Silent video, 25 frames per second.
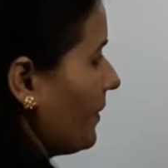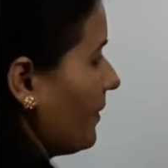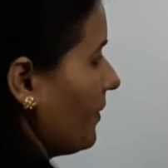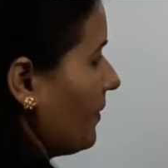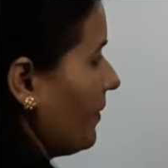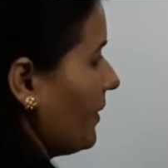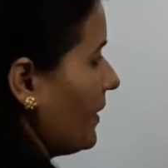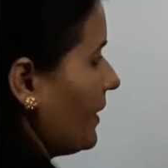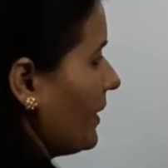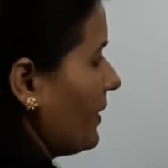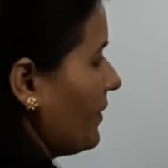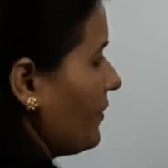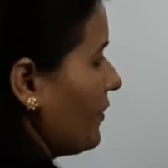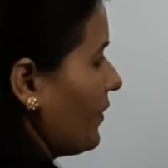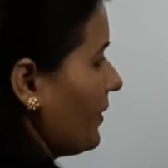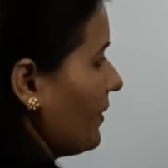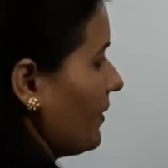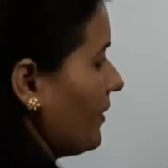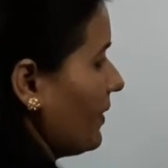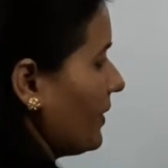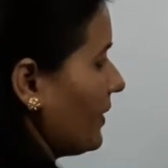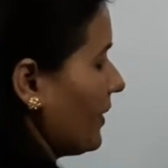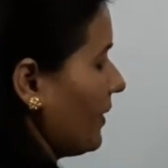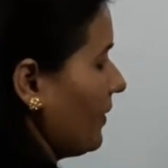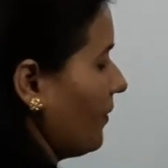with the
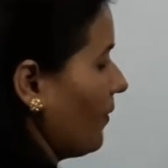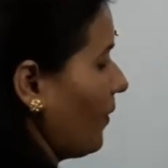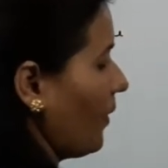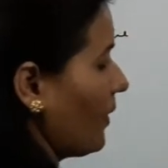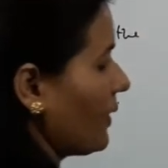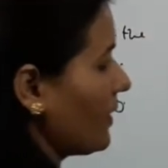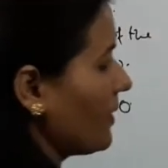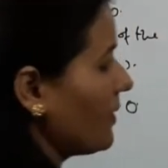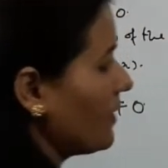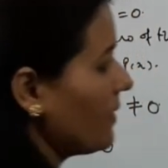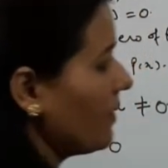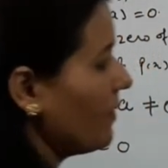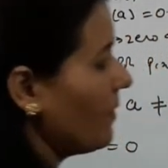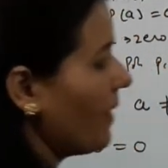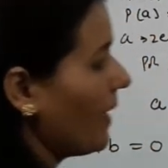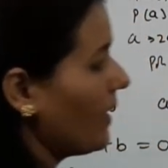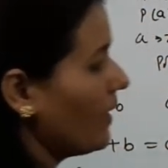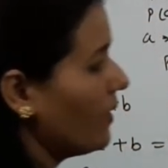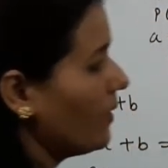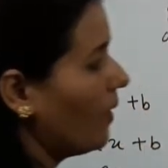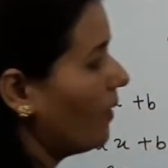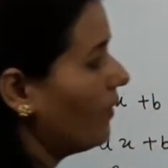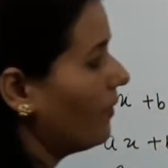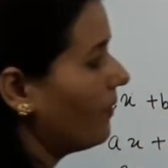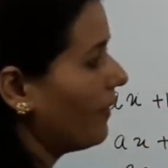general term. What is the value
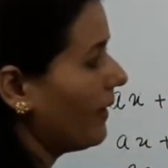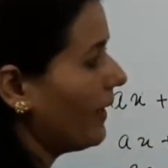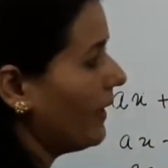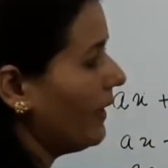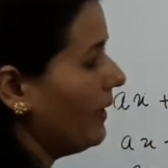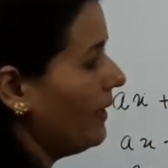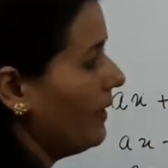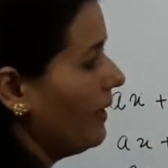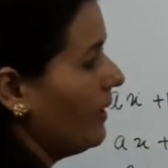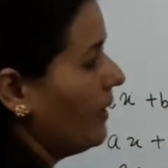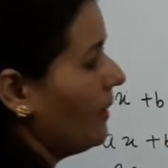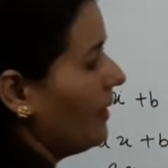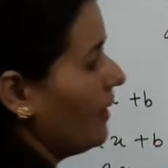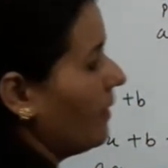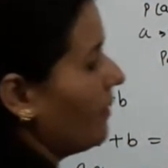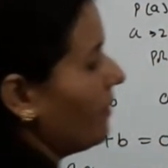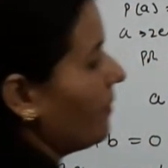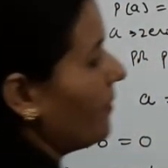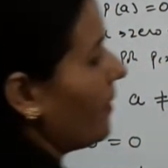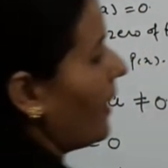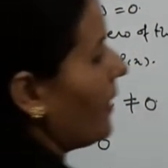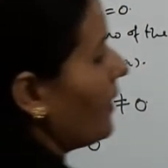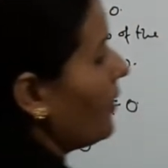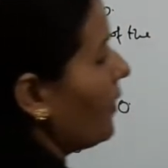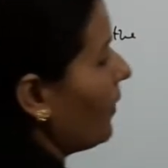of a?
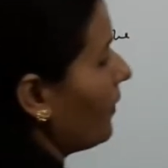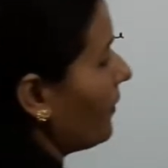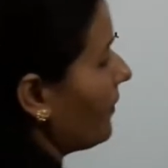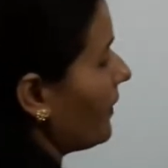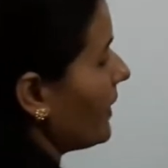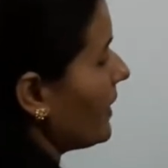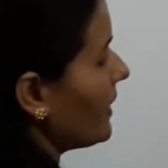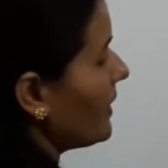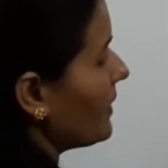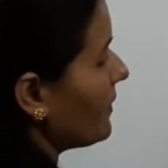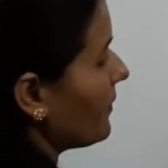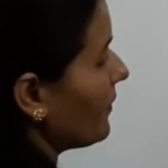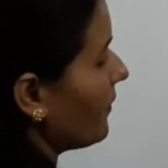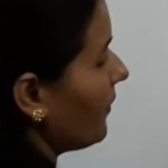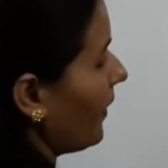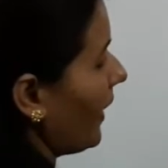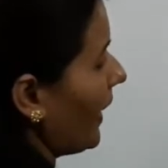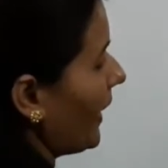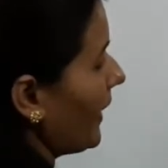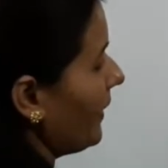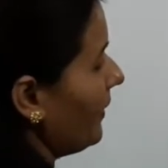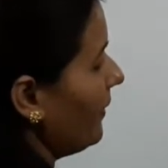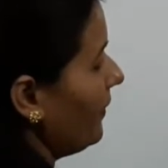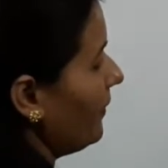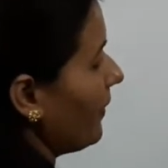Value of a is
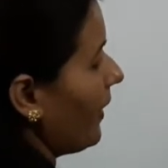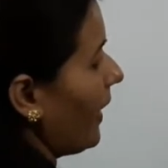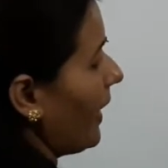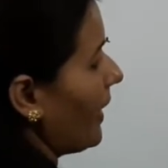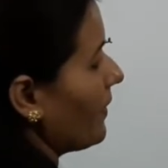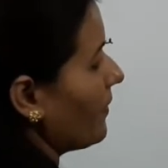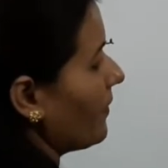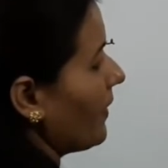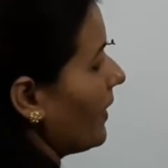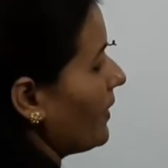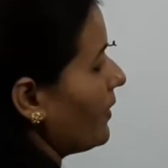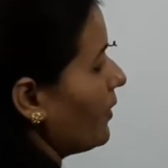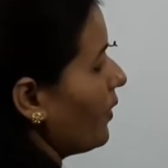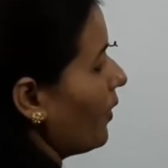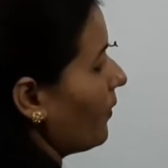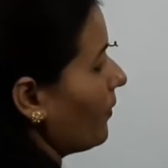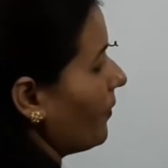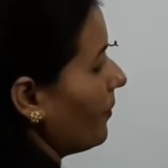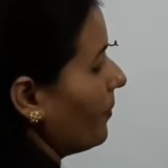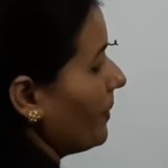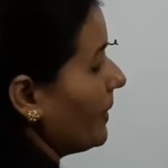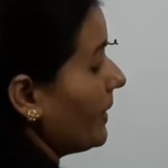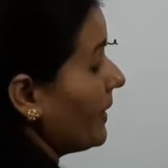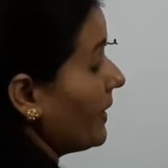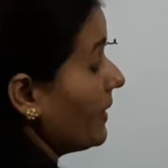5 and value
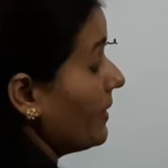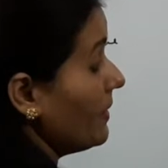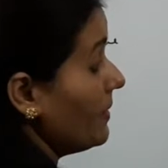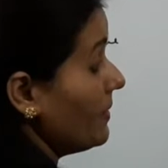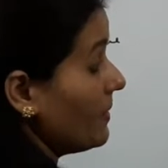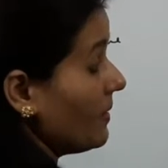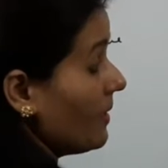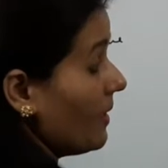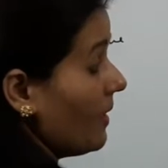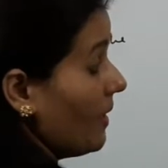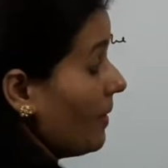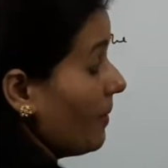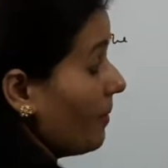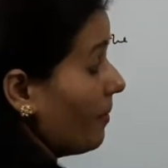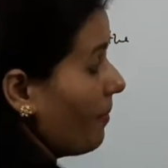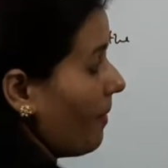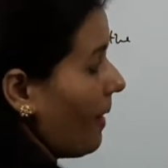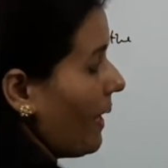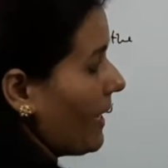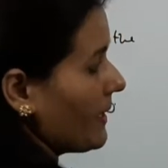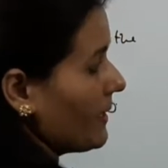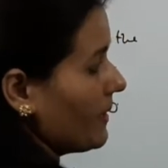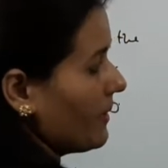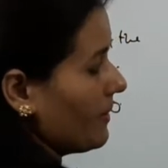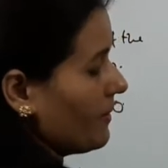of b is
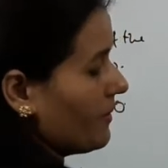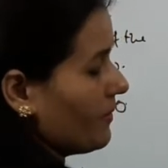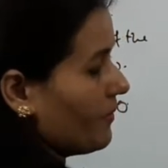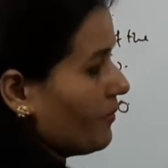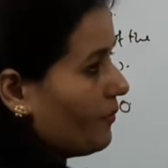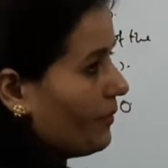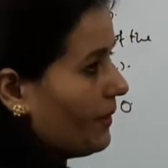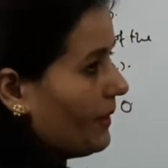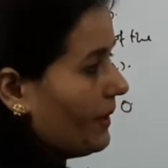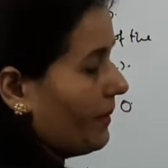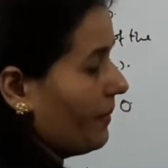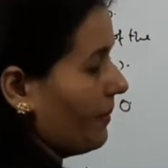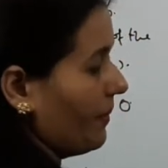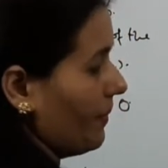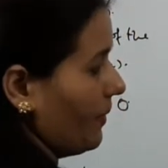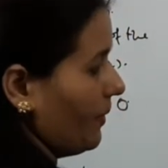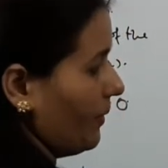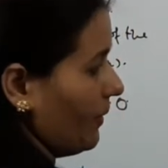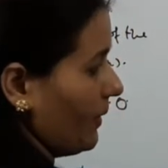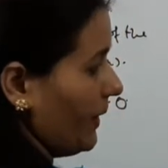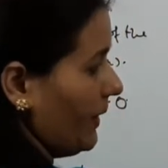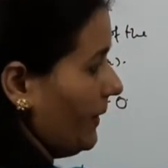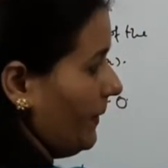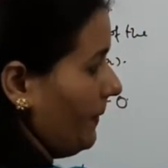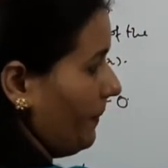minus 3.
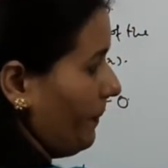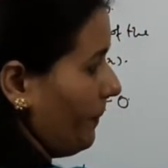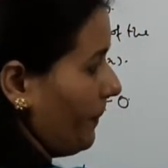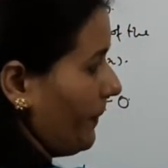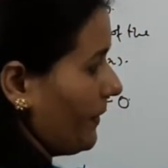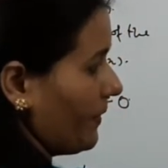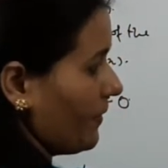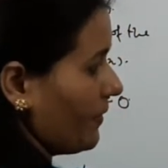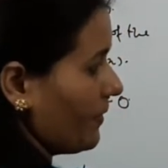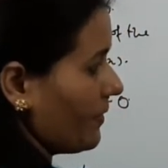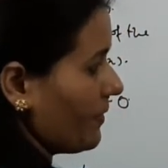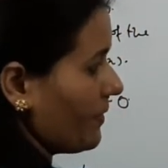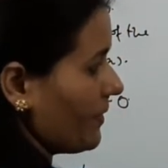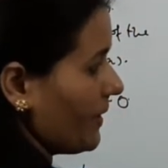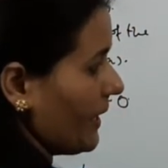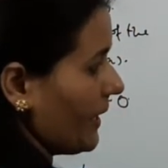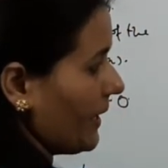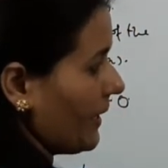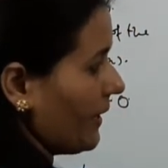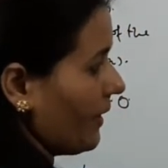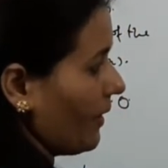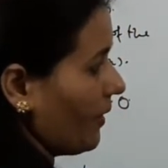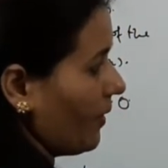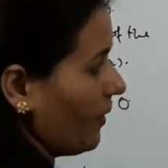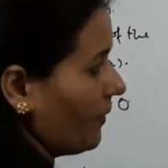Okay, just take
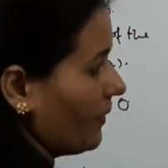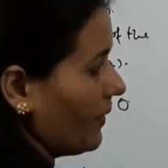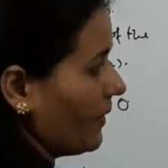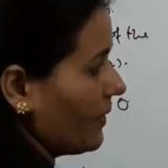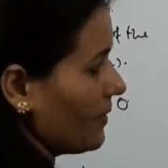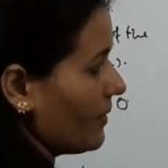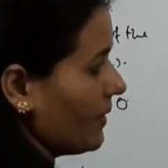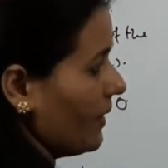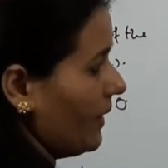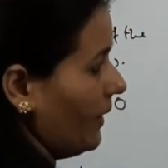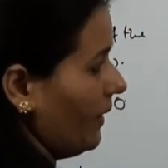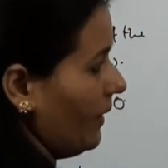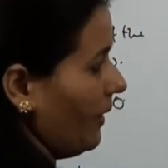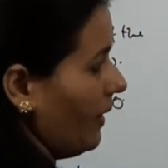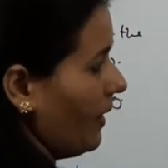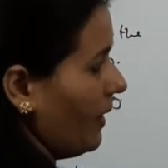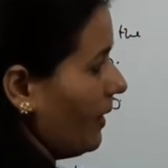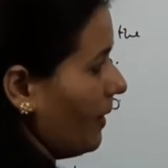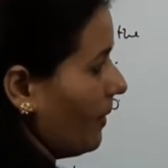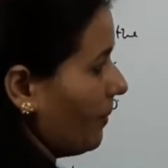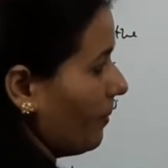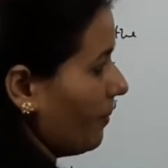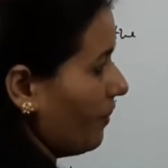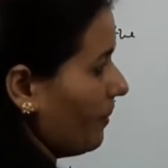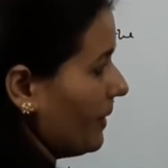care of this thing.
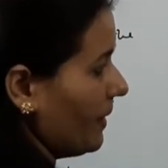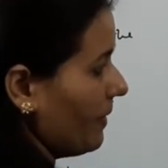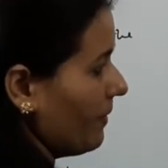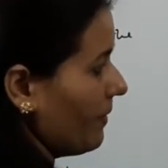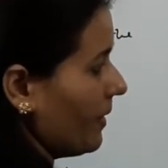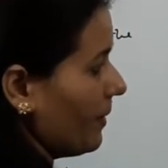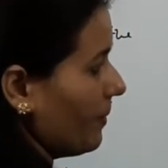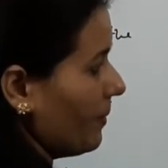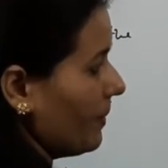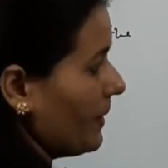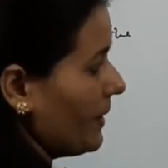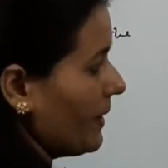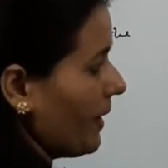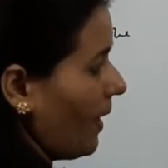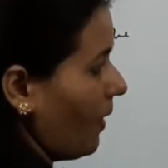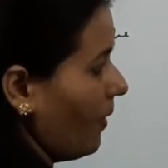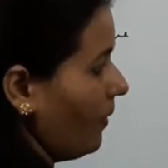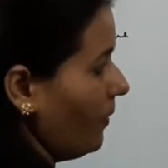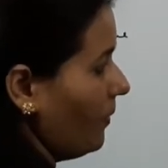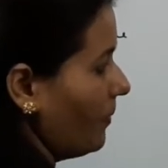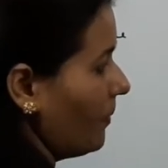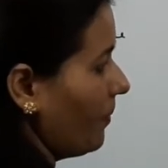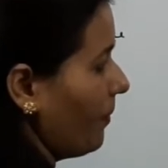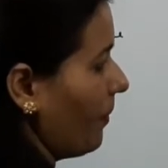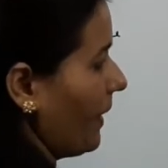B will be
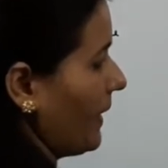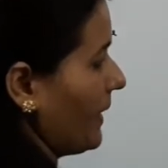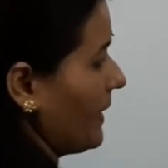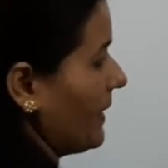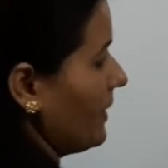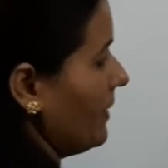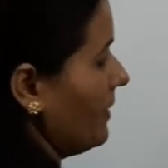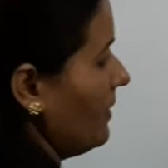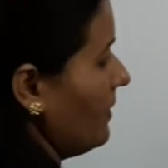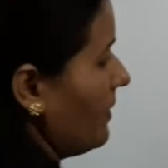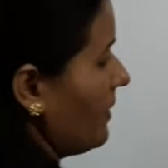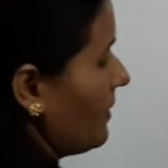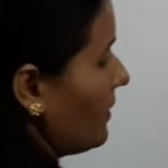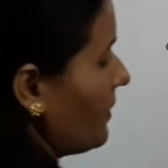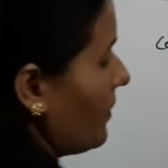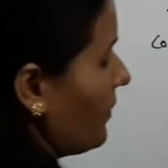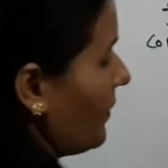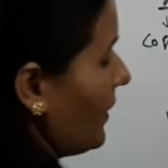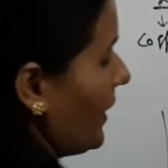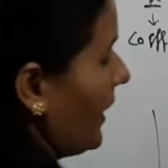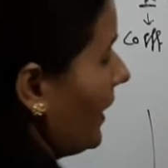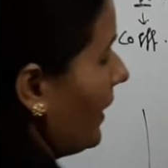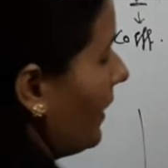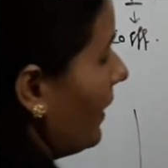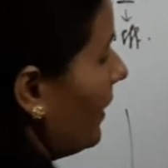now minus
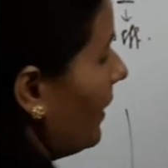3.